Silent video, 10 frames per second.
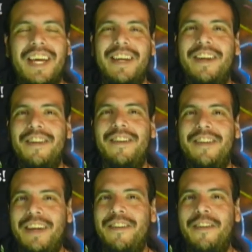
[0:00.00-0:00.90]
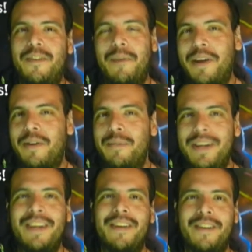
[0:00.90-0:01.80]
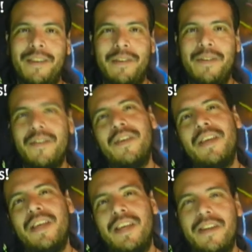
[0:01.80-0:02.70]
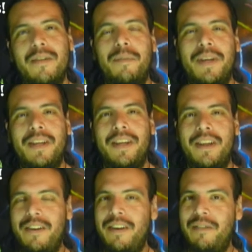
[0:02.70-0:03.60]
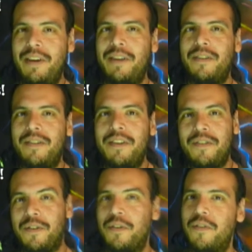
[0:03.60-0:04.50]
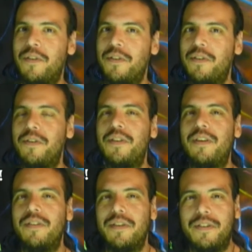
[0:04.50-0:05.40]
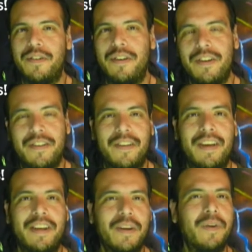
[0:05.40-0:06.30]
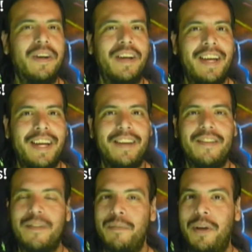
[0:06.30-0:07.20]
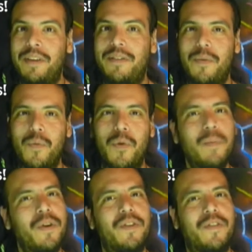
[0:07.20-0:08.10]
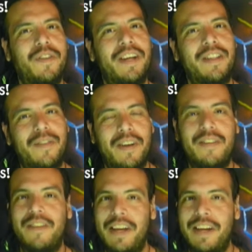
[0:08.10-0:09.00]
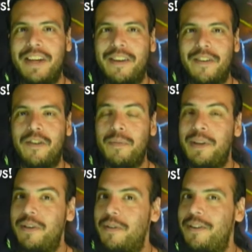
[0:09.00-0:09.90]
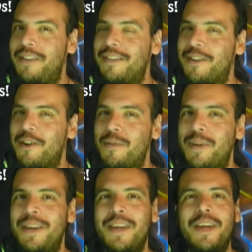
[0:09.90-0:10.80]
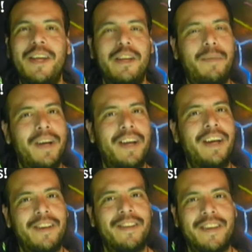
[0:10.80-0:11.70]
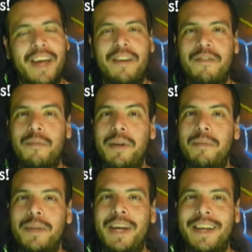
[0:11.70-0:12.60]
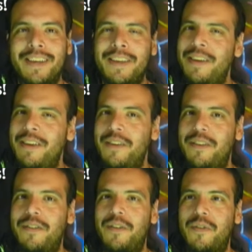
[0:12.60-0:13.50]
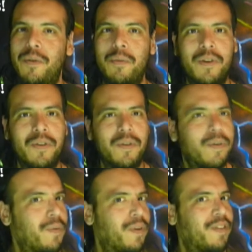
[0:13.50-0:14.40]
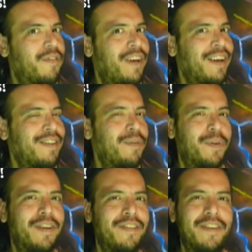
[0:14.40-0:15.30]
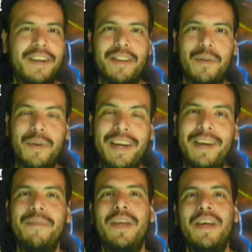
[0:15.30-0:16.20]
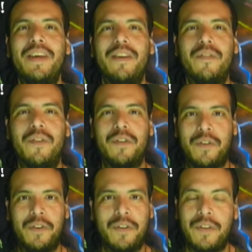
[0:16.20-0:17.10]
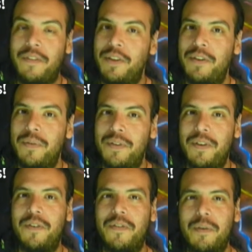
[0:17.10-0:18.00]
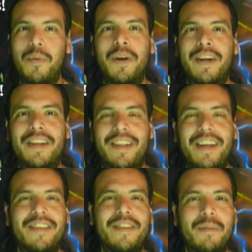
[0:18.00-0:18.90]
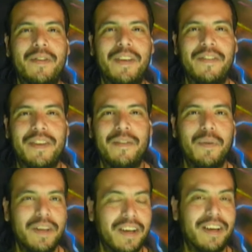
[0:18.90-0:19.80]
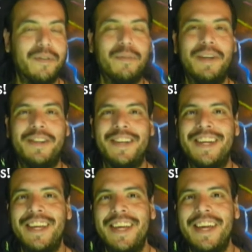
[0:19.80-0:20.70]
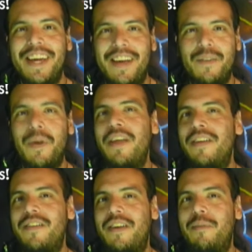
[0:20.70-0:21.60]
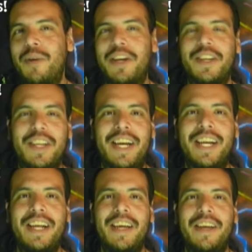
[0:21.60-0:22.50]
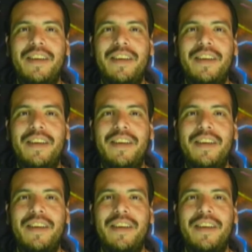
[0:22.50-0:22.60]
And another dangerous micromedia news, independent internet radio station Universal Truth Evolution decided to go on hiatus amongst rumors of death threats and encouragement or discouragement, depending on how you look at it, from Men in Black. Are these just rumors? What's the fact? What isn't? Either way, Universal Truth Evolution was known for reporting on a lot of the same stuff David Wilcock was mentioning, as well as uh, bringing to light